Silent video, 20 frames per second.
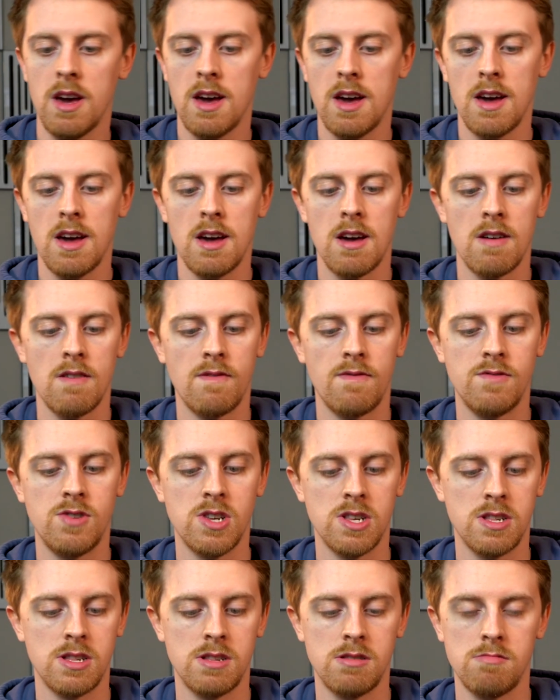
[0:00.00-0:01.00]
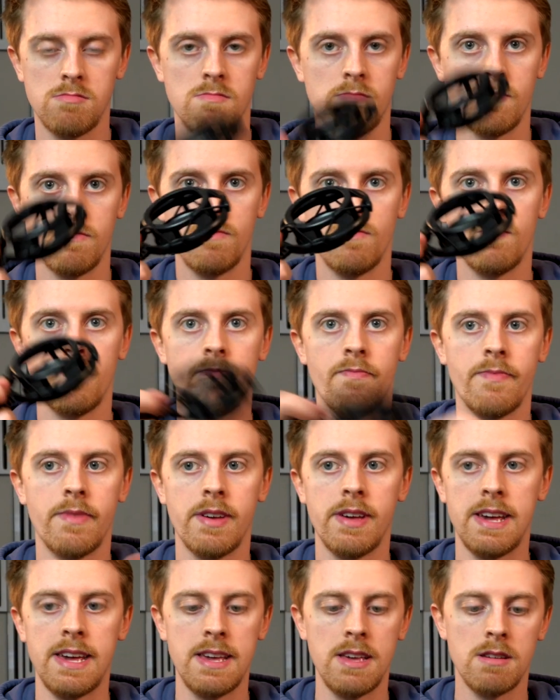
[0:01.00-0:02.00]
we have just
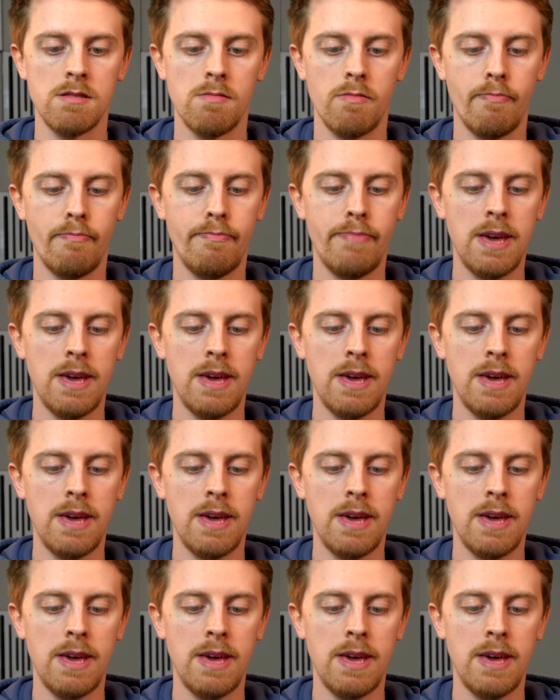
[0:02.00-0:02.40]
a